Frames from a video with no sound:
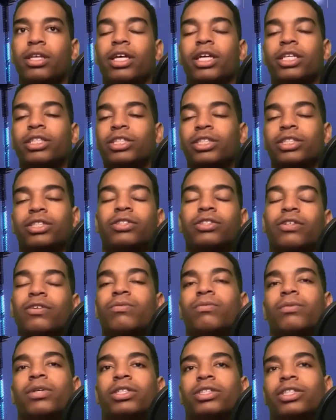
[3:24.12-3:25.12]
it's just
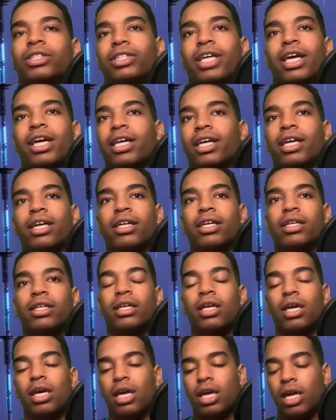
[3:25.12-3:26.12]
so much to take in,
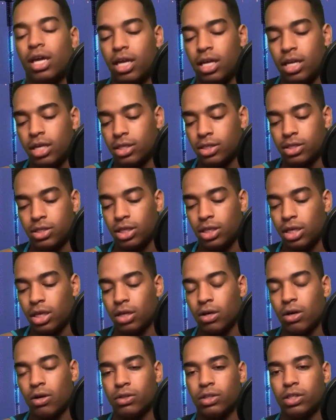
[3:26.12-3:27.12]
and
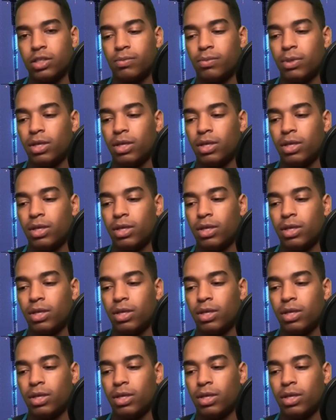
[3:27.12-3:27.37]
seeing all these